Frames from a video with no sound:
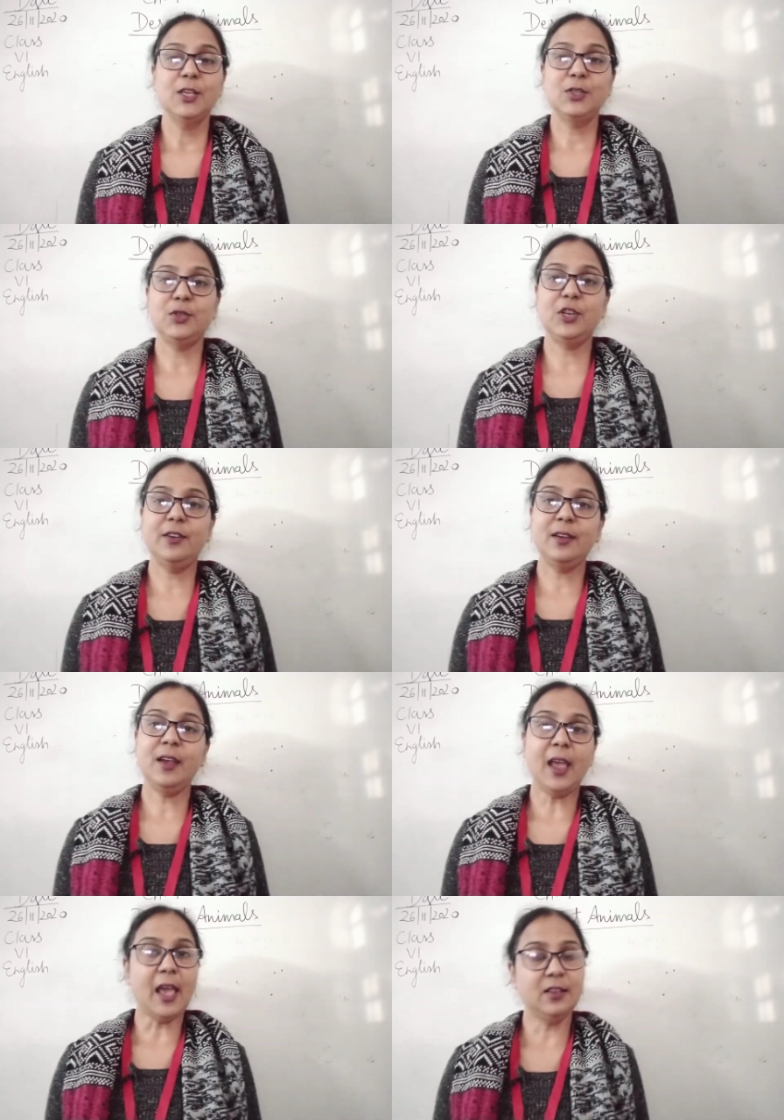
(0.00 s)
So children,
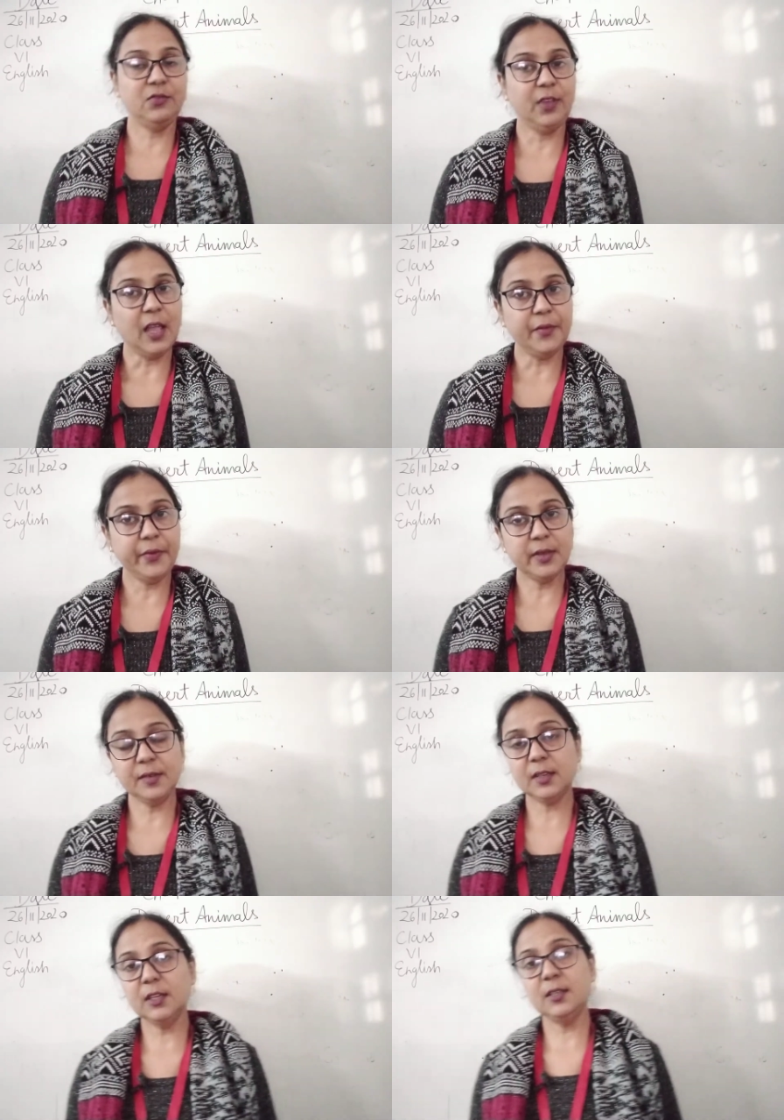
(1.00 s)
as we have
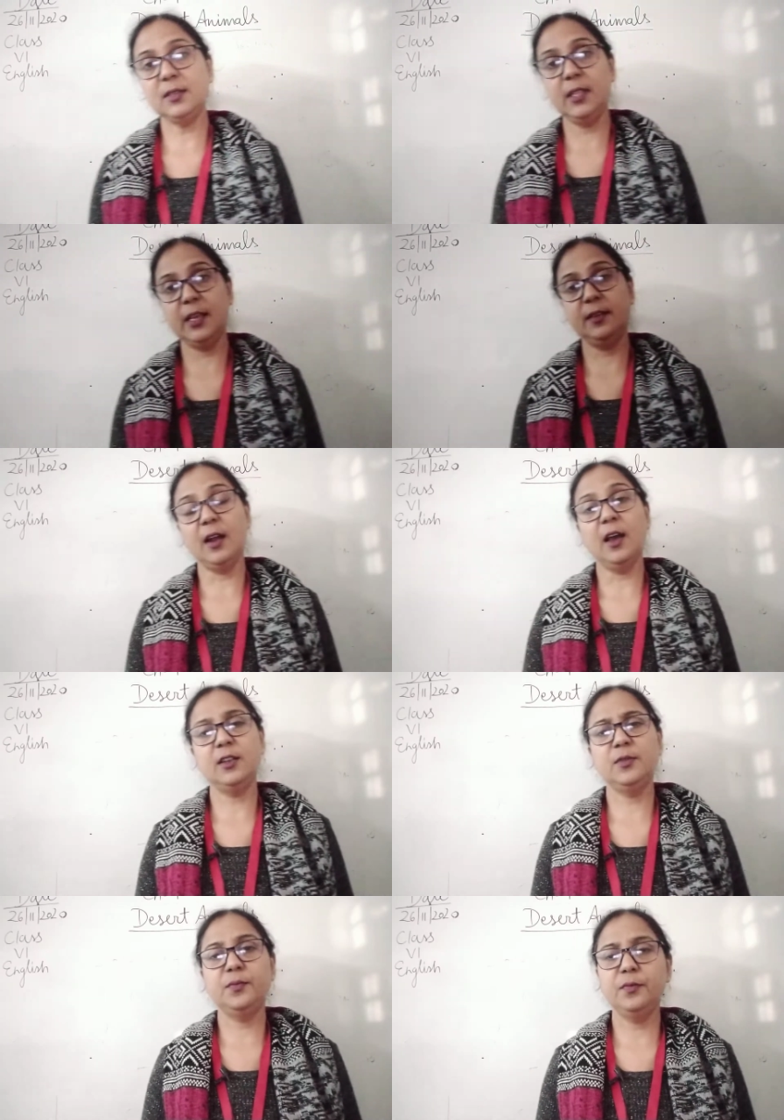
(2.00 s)
discussed, there are
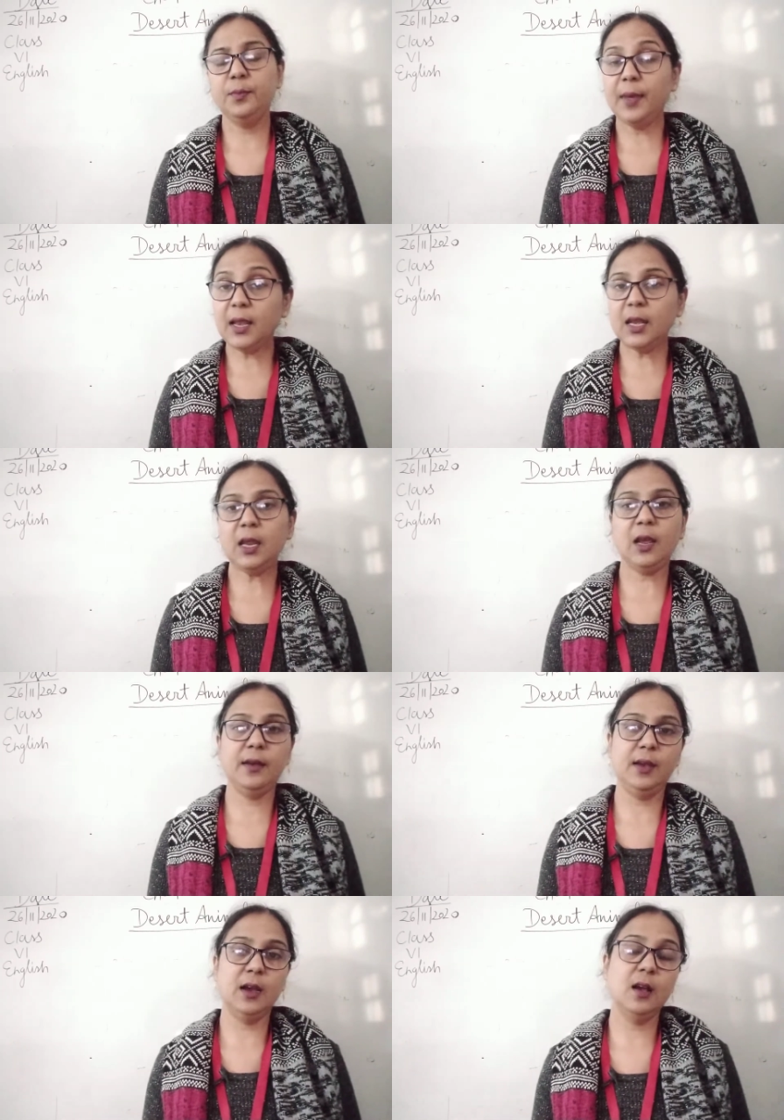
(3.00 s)
many
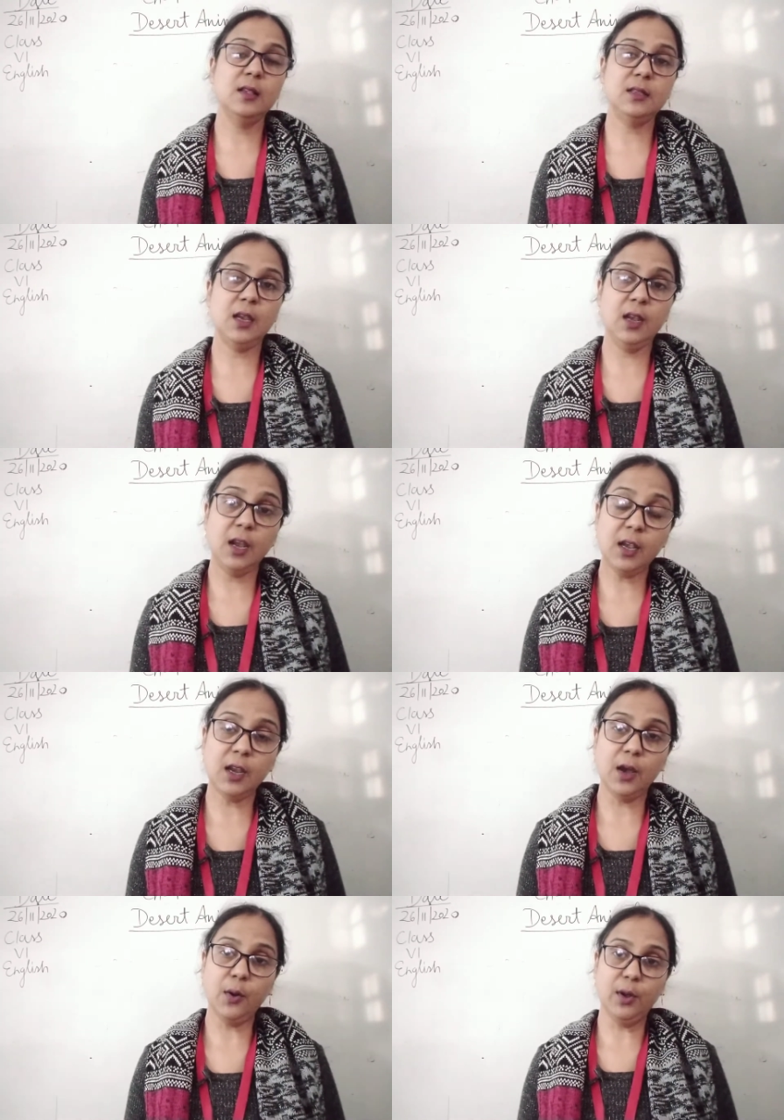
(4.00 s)
areas in
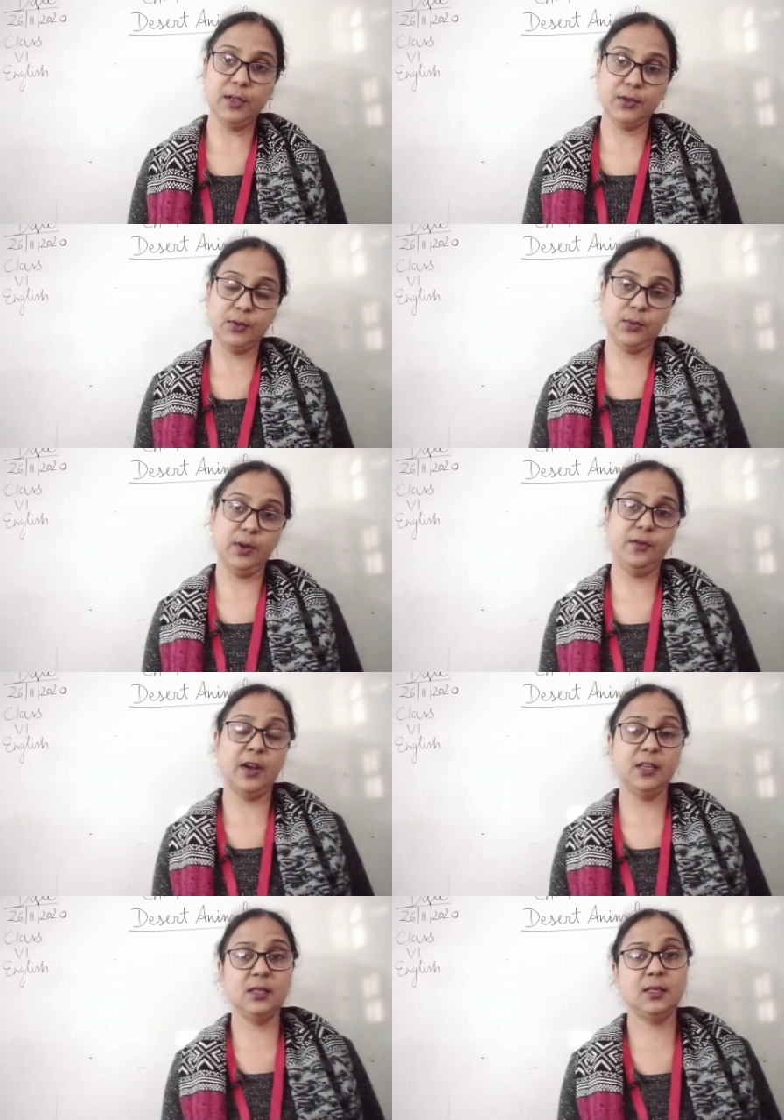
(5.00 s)
India also, in
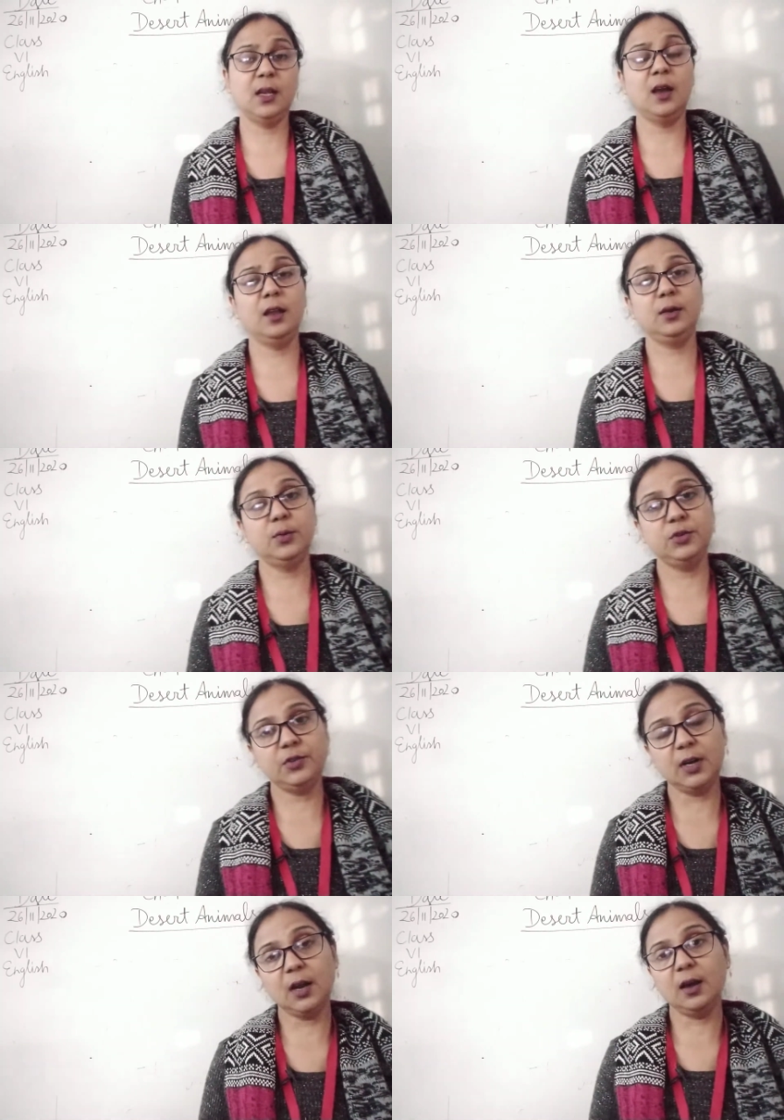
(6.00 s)
Rajasthan,
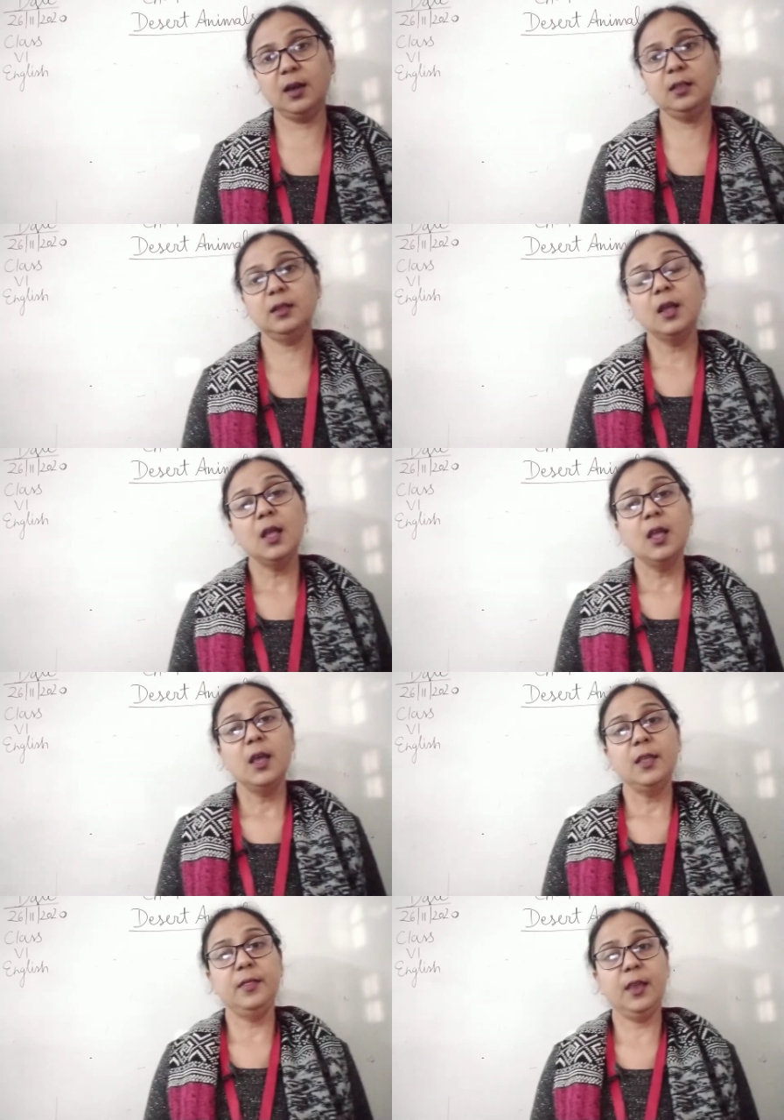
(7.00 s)
Gujarat,
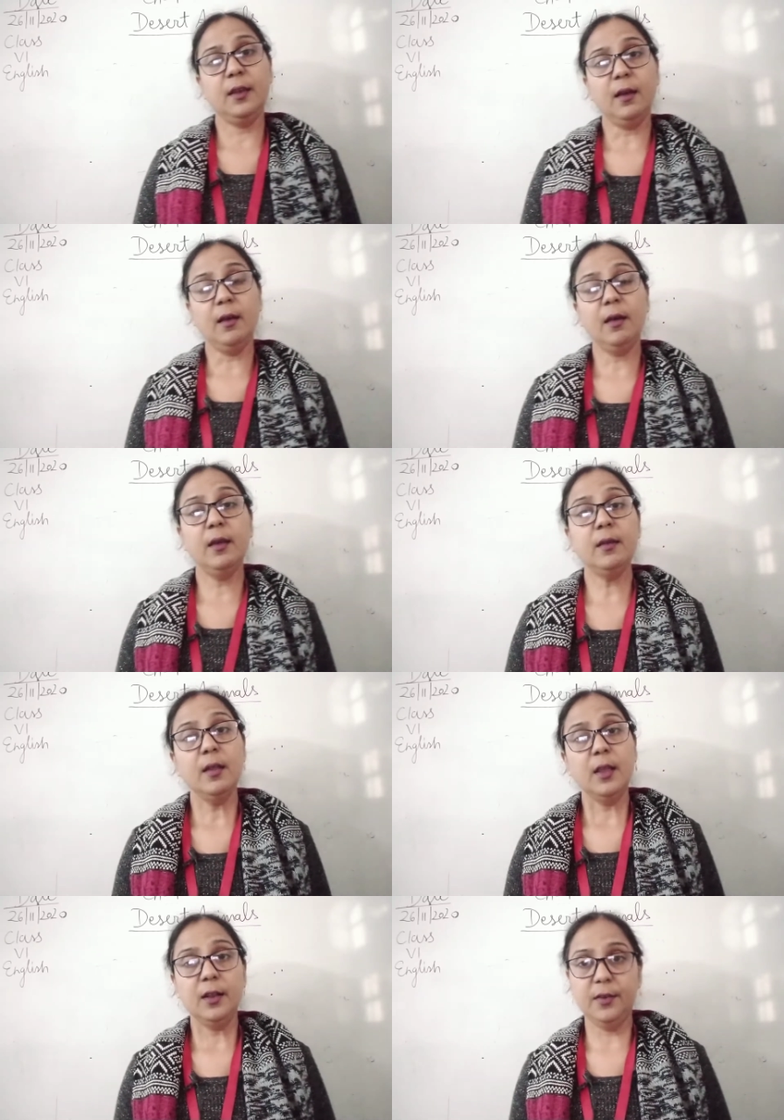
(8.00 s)
there are
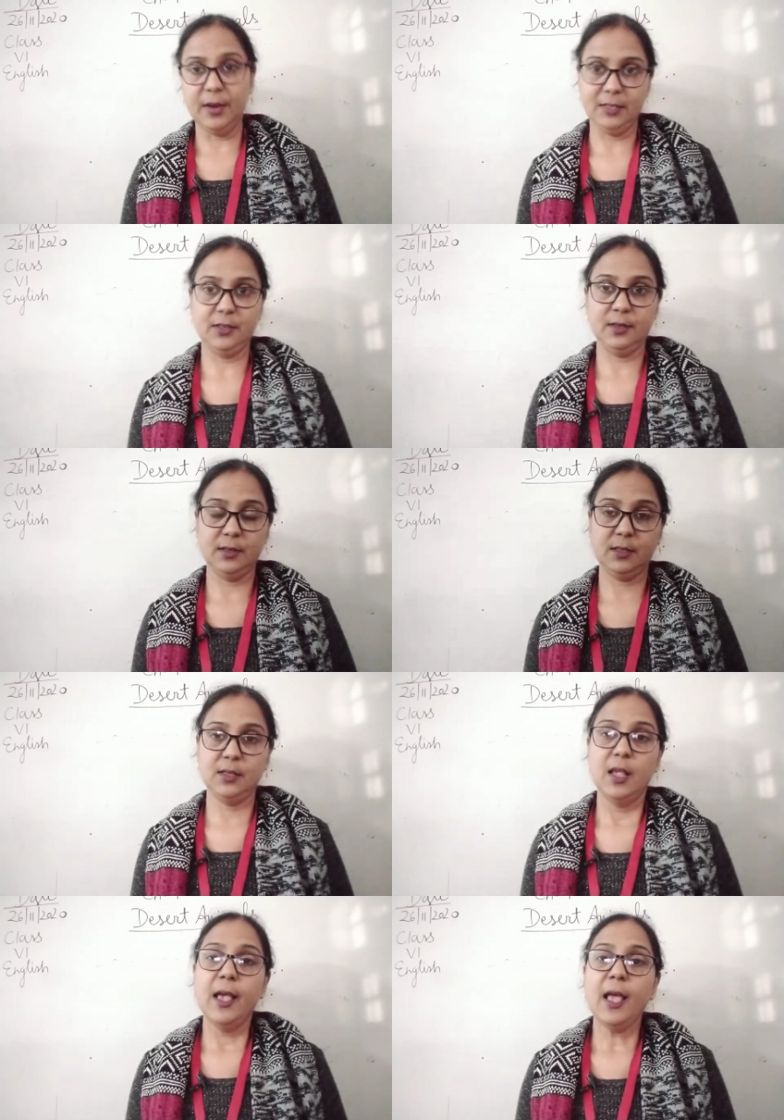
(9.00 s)
deserts.